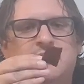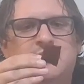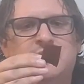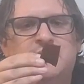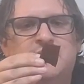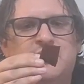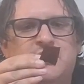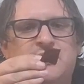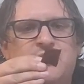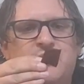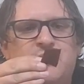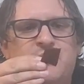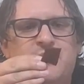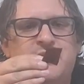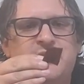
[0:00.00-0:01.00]
looks like a
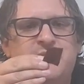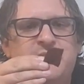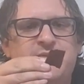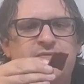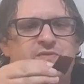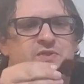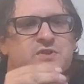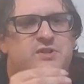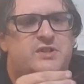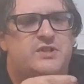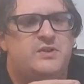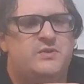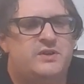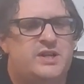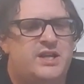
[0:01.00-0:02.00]
normal piece of beef jerky.
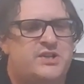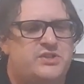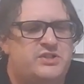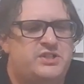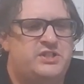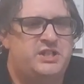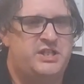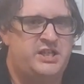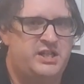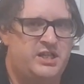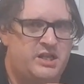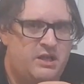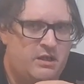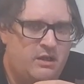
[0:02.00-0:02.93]
You could actually see